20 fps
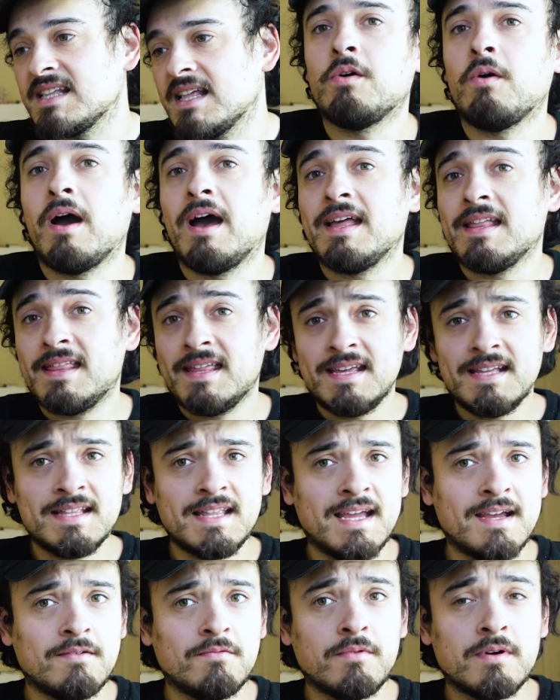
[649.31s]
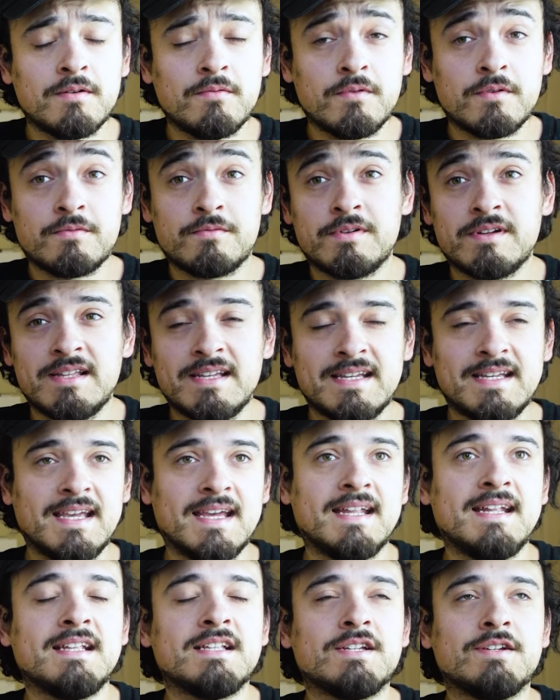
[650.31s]
So I think that what we're really
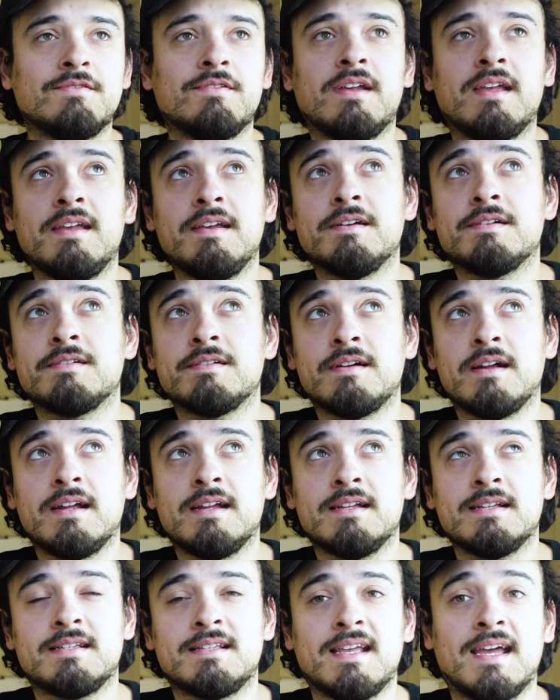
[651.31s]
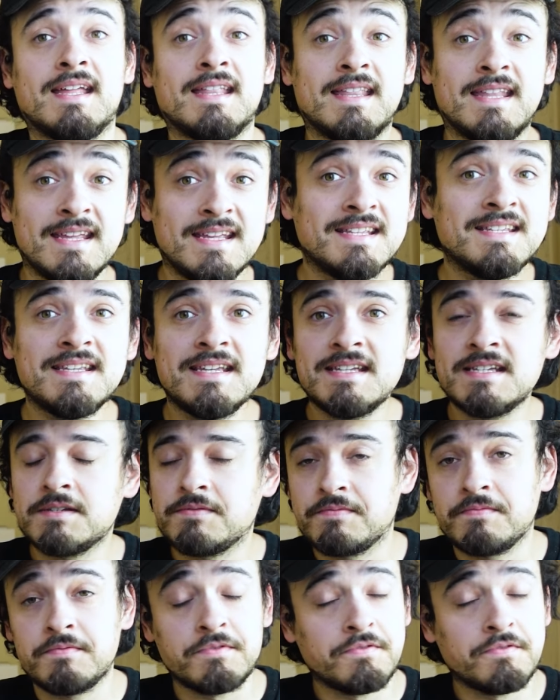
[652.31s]
getting to here is that this is,